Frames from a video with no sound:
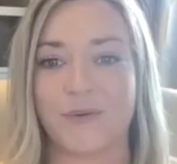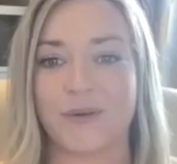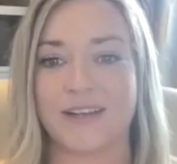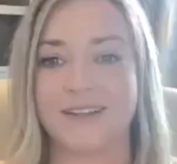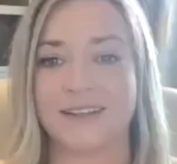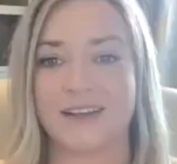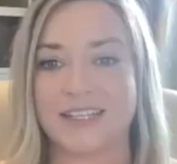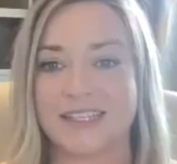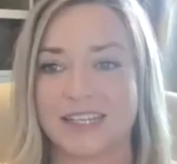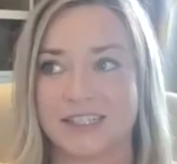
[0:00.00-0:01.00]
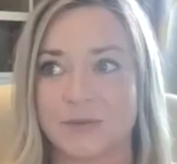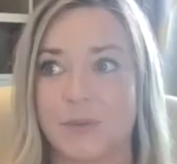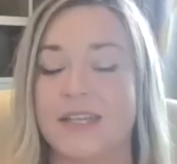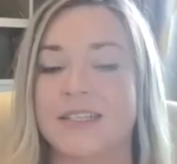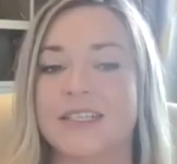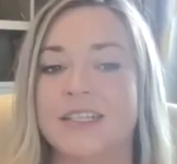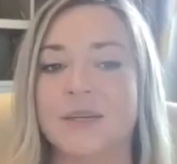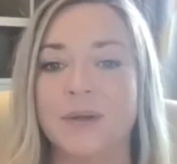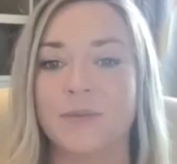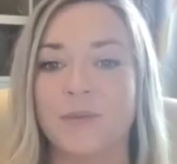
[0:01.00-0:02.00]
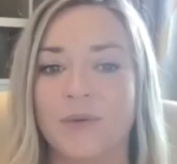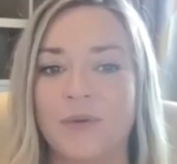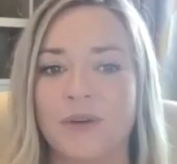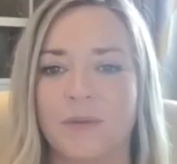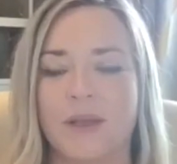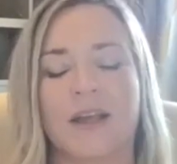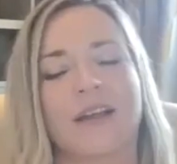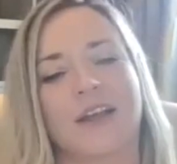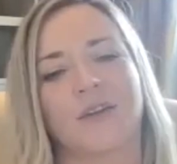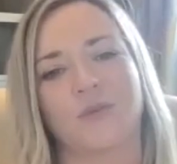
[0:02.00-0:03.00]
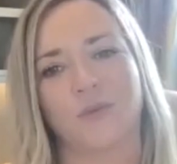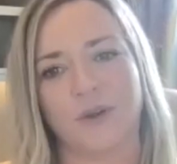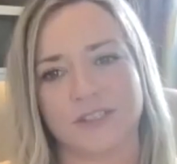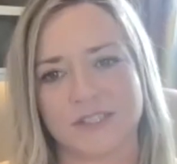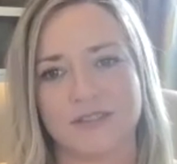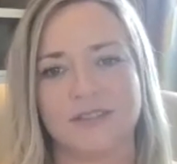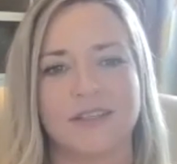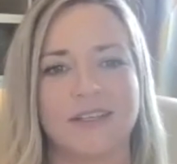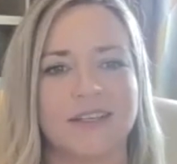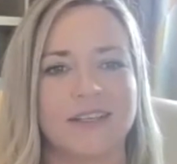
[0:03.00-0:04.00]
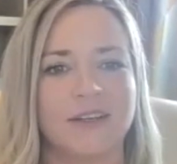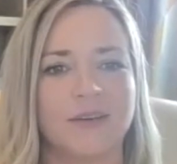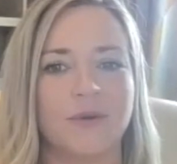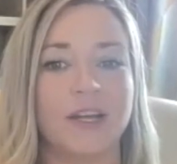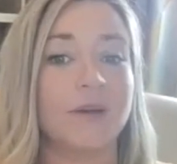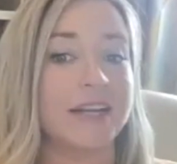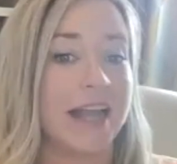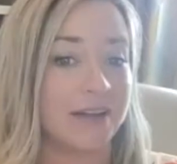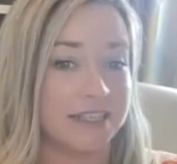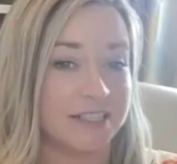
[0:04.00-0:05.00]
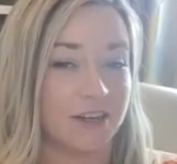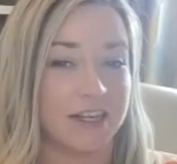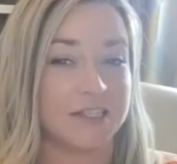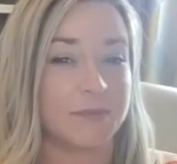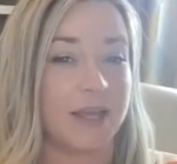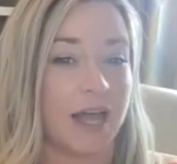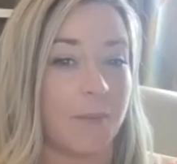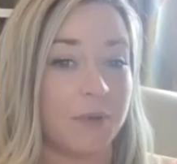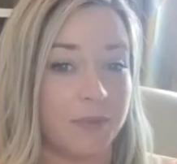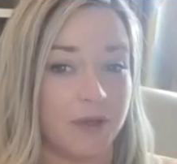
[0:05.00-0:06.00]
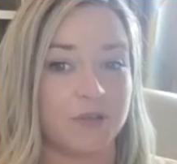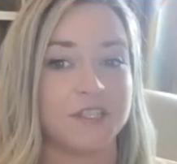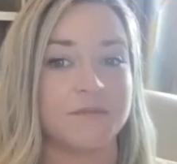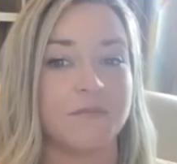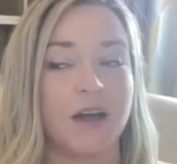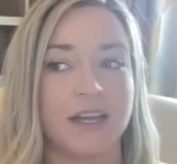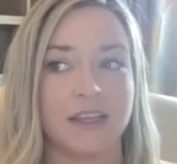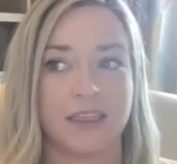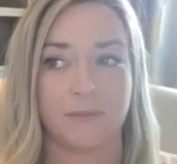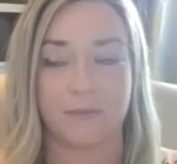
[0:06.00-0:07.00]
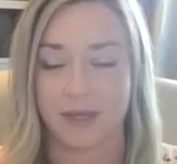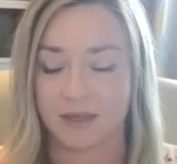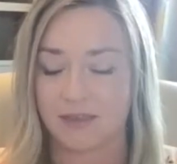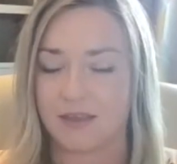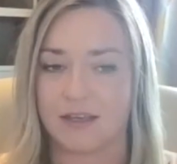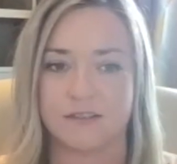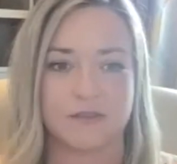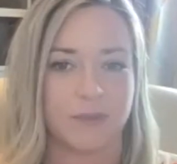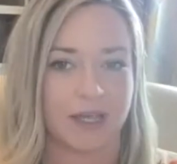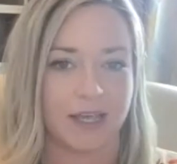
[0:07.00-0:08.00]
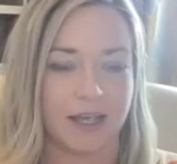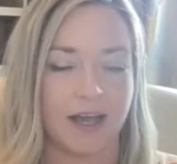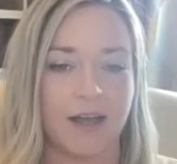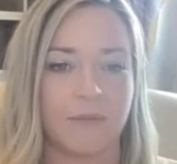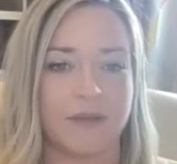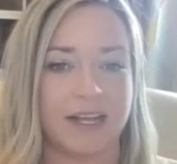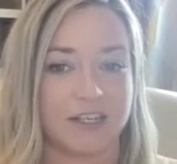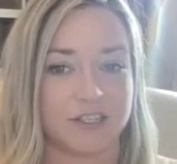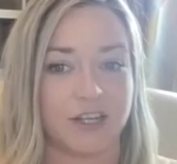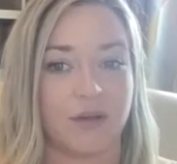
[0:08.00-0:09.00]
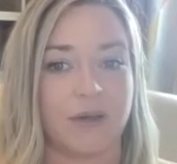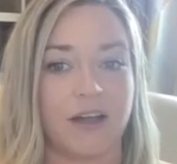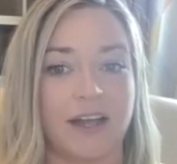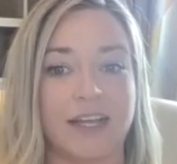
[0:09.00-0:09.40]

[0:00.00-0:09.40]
when I start spending a bit more, I'm like, okay, cool. Where do I now need to kind of speak up a bit? Which is my big thing, is speaking up and actually going, I can